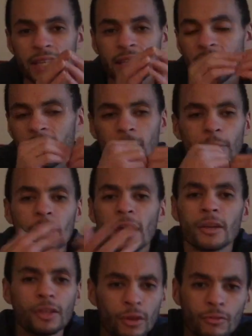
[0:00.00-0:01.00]
they can't
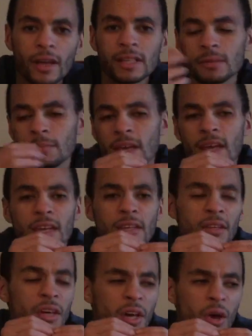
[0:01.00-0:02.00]
compare to your resume
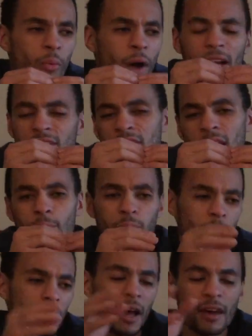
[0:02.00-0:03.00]
and why should I
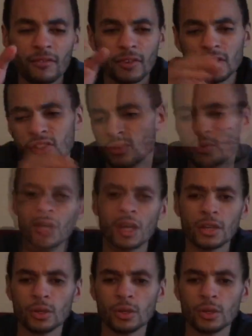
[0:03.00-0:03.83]
put my effort into you?